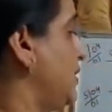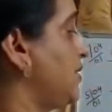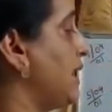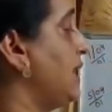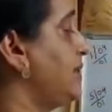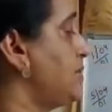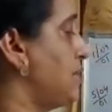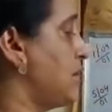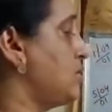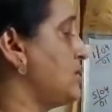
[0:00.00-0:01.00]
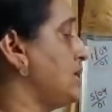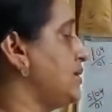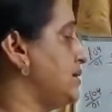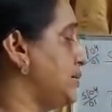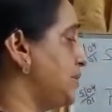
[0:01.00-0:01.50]
We'll write the amount in
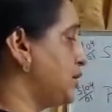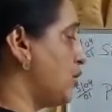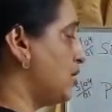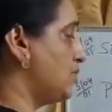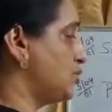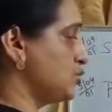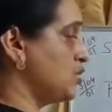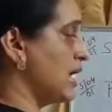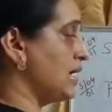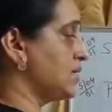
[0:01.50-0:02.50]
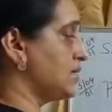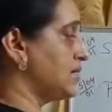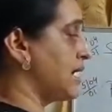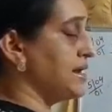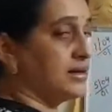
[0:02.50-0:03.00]
the debit column 2
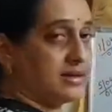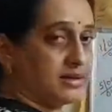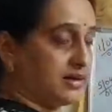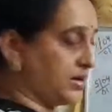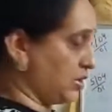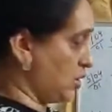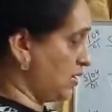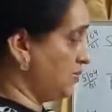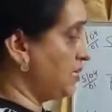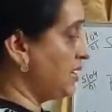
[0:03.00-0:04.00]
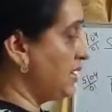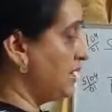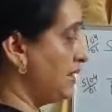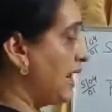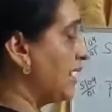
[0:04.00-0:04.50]
lakhs and in the credit column
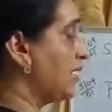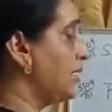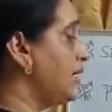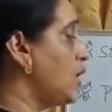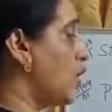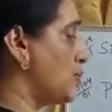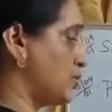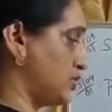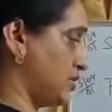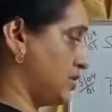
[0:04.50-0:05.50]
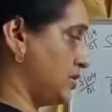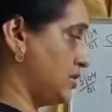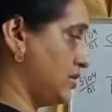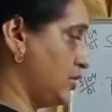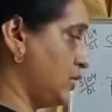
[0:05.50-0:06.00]
diagonally opposite
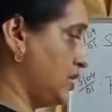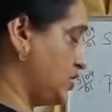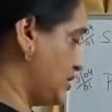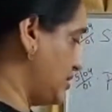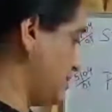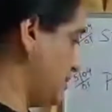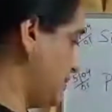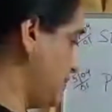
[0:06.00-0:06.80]
to each other.